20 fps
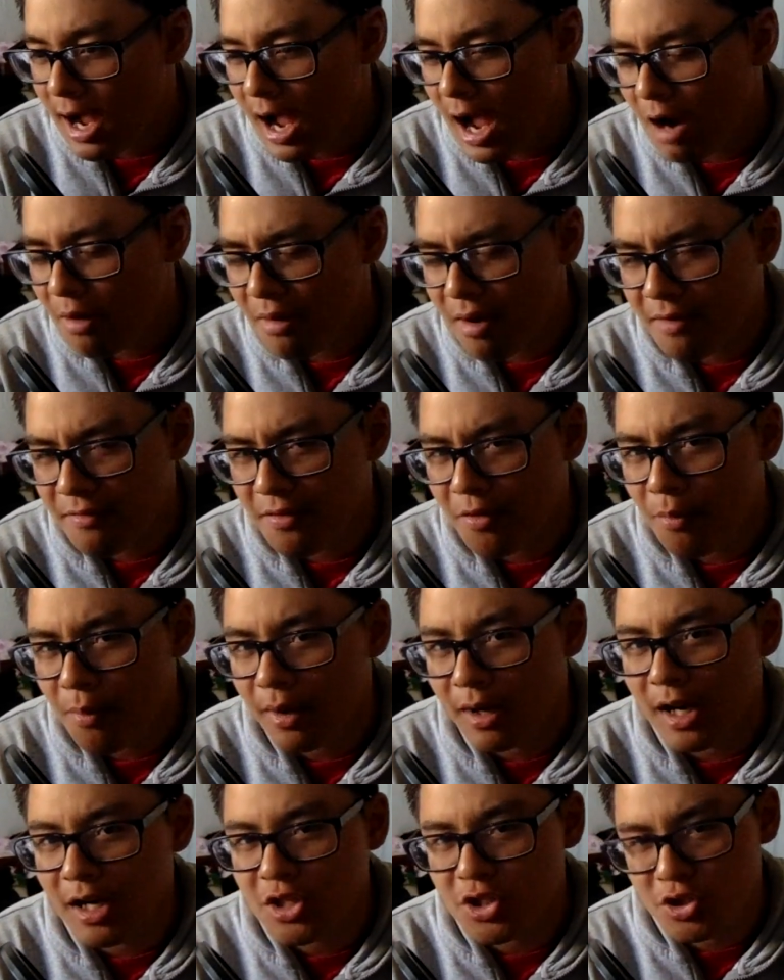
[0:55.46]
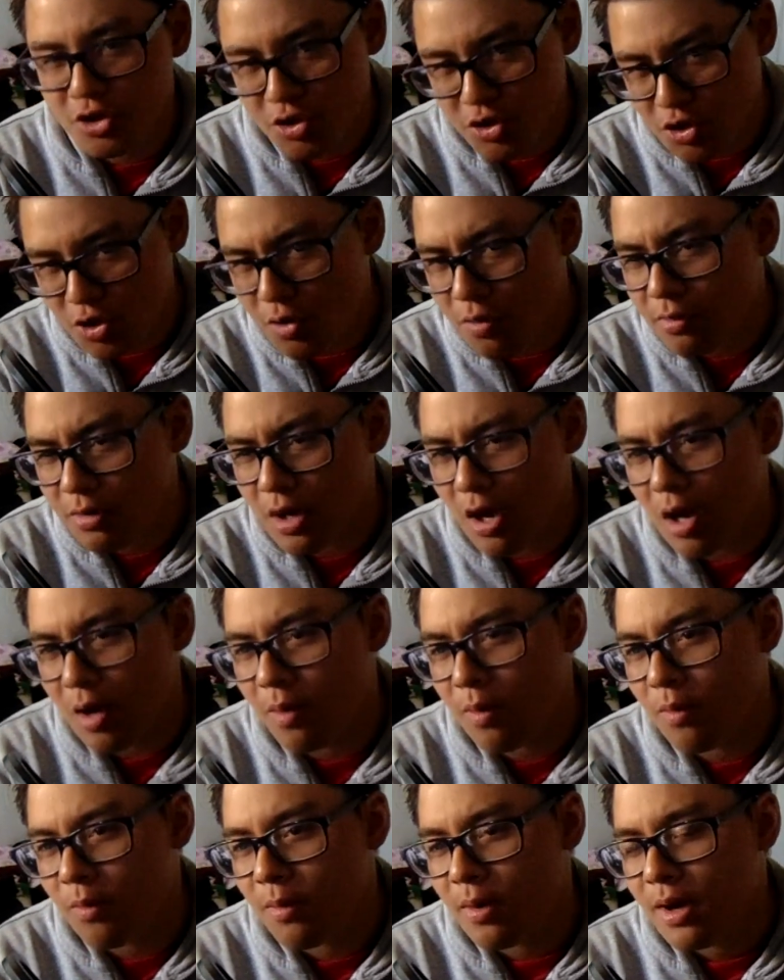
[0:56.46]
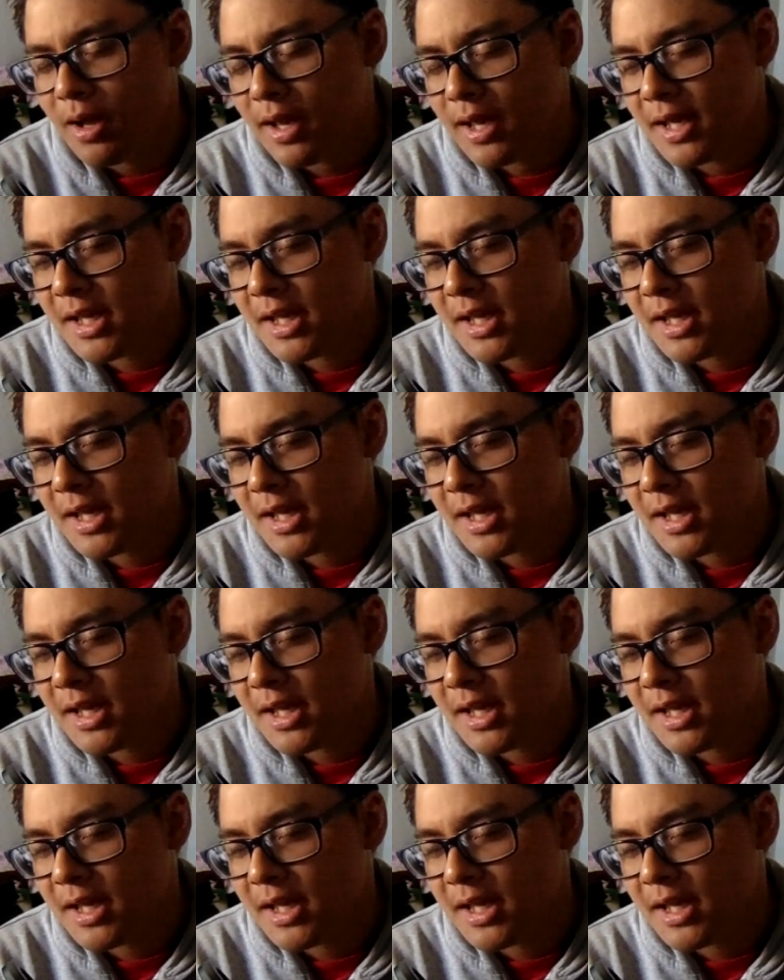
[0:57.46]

However, what I do know